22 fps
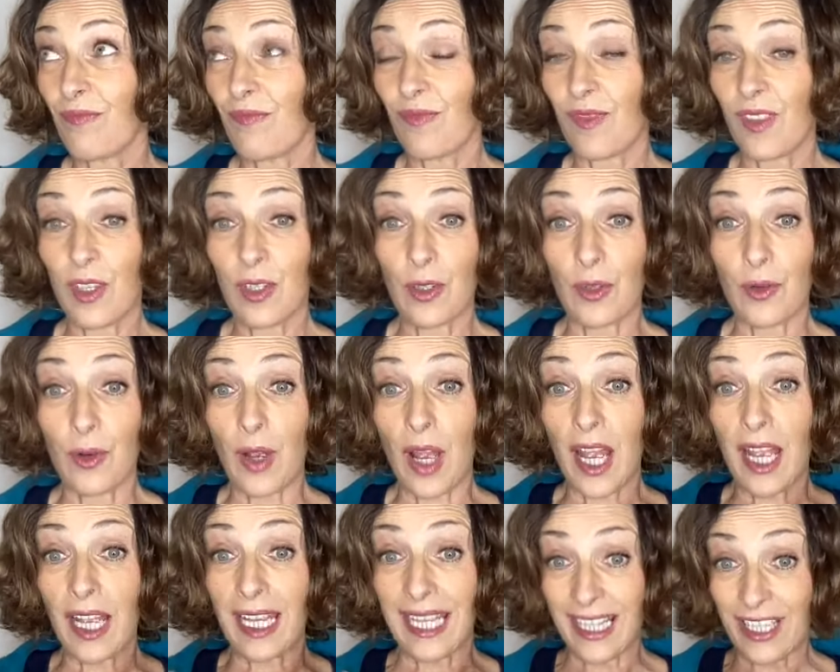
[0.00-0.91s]
you know,
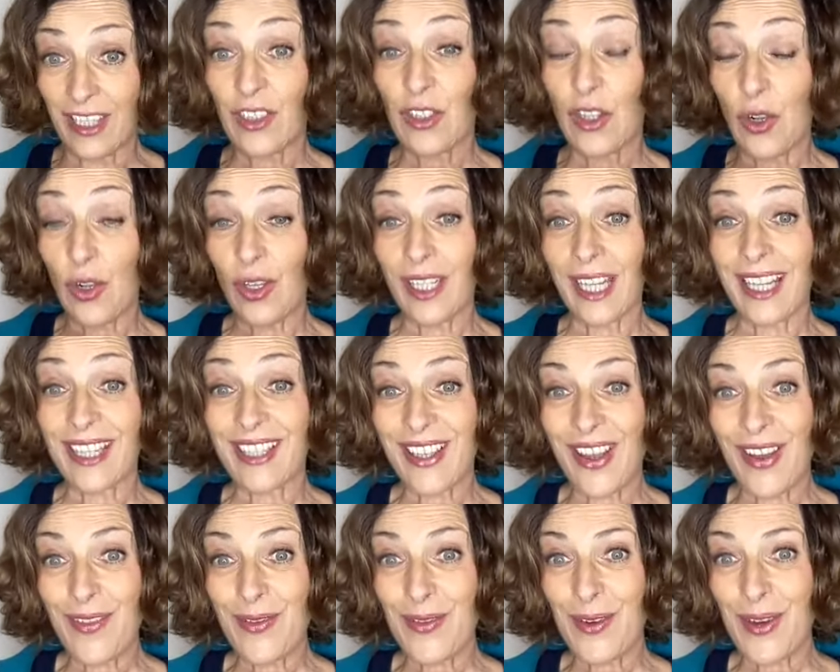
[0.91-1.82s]
install that
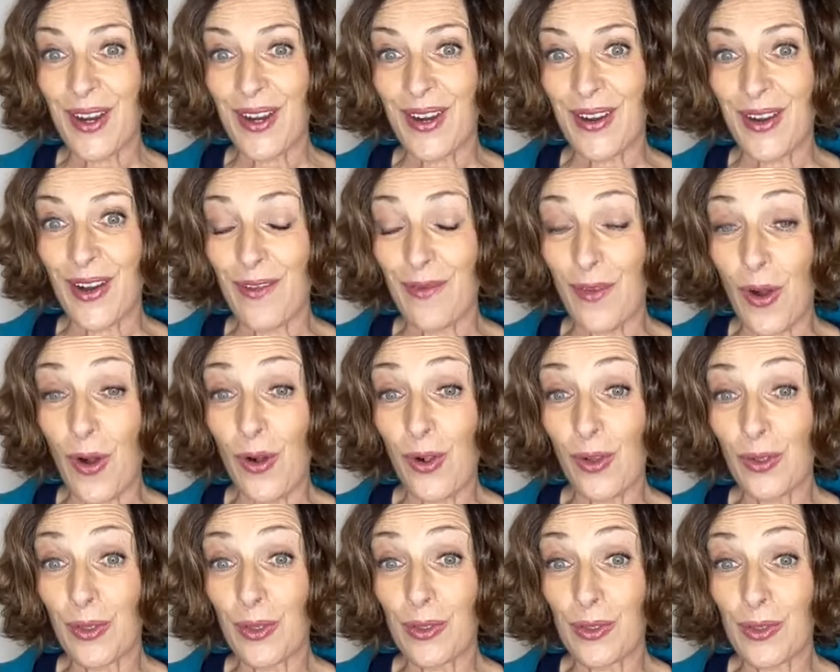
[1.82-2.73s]
software of all
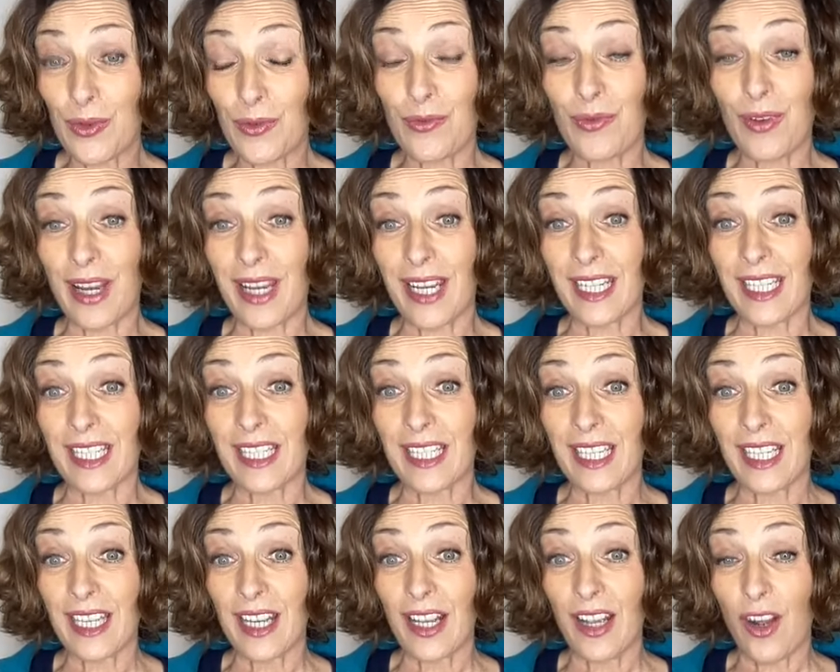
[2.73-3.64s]
the
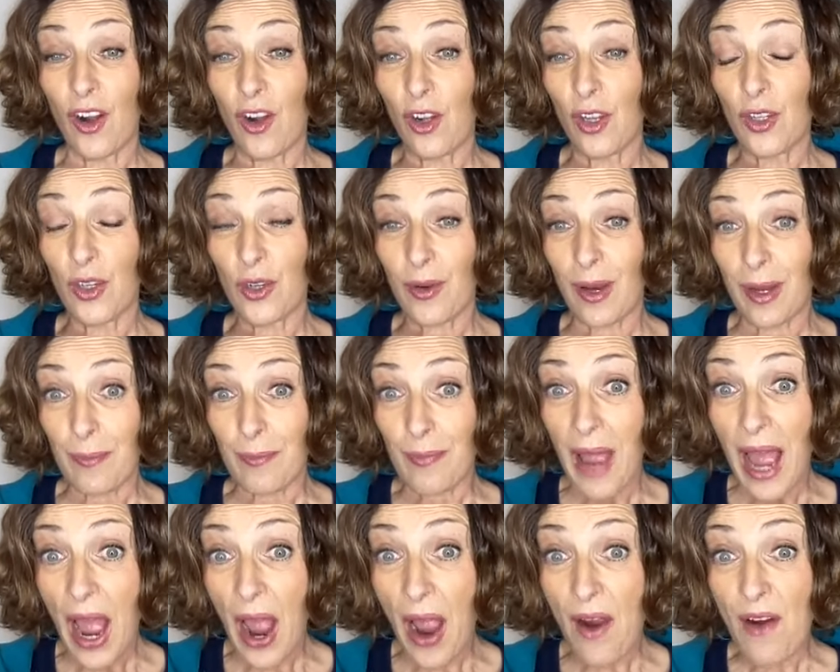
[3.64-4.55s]
great
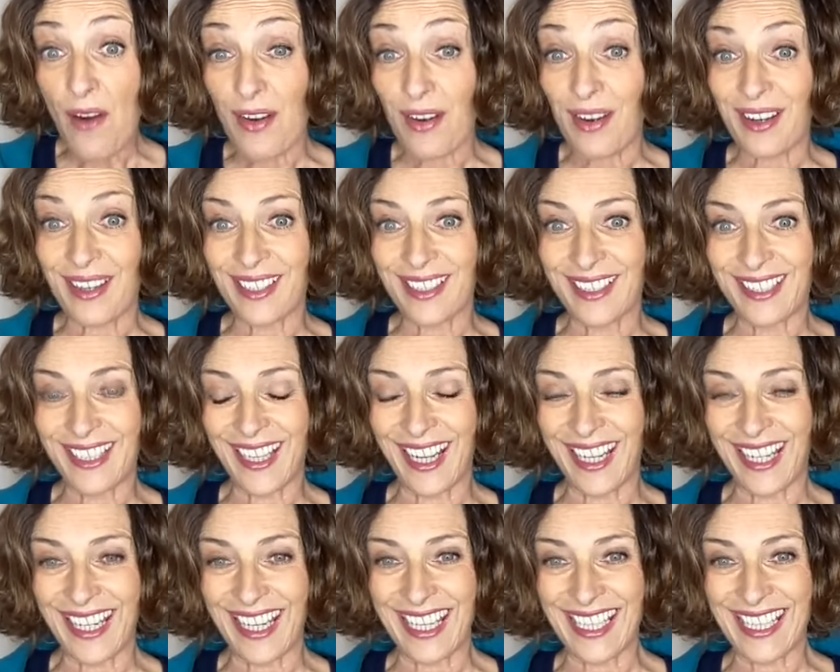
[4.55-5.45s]
power
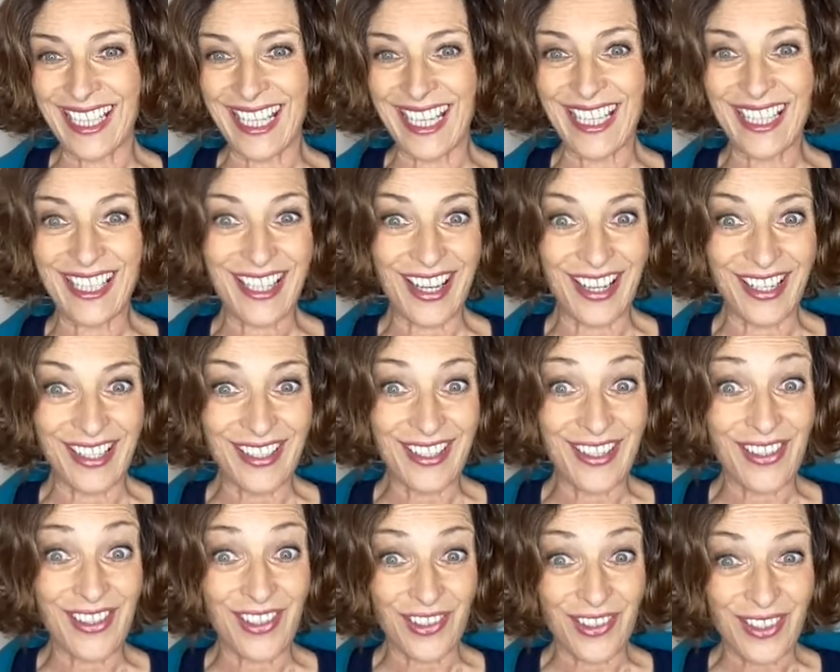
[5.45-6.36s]
that is inside
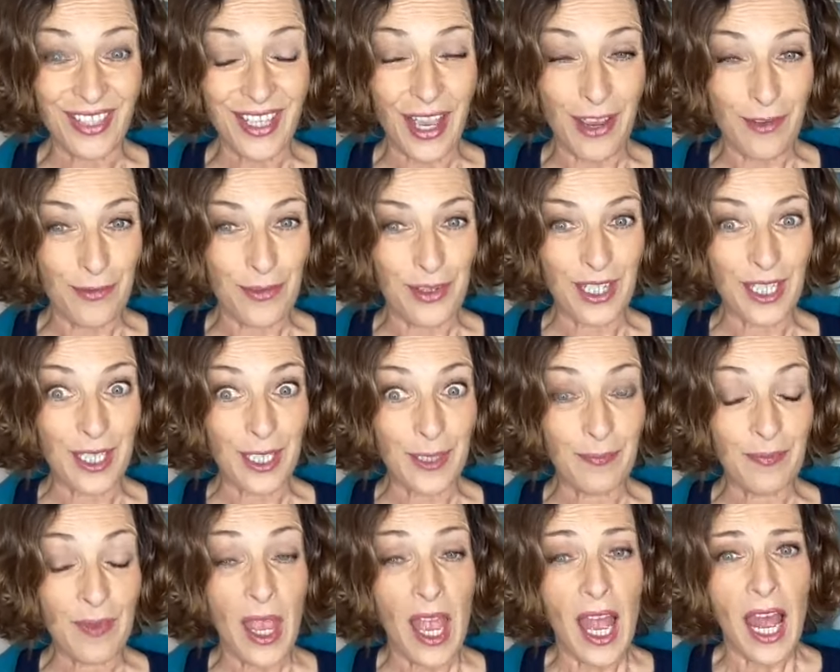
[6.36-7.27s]
those F words.
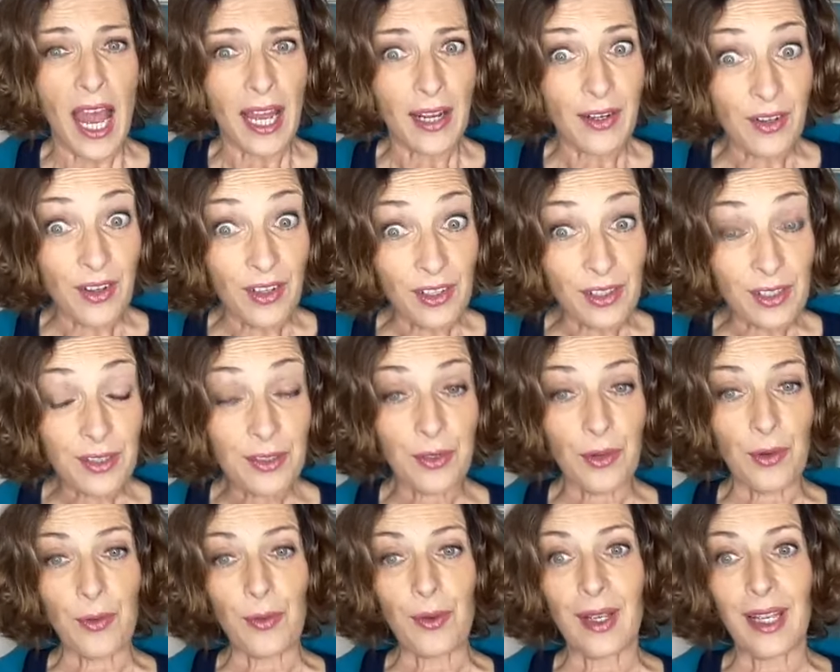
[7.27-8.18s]
And
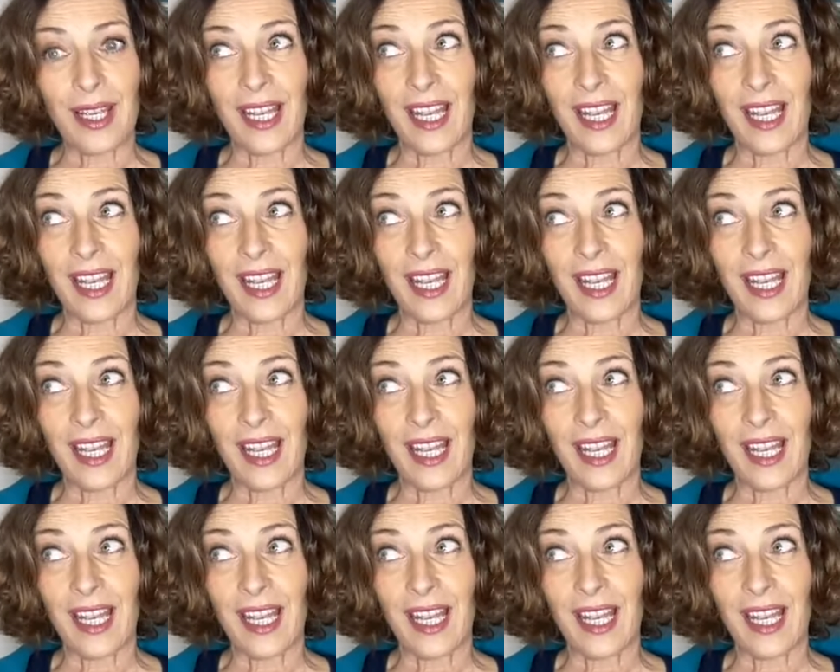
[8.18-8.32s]
also,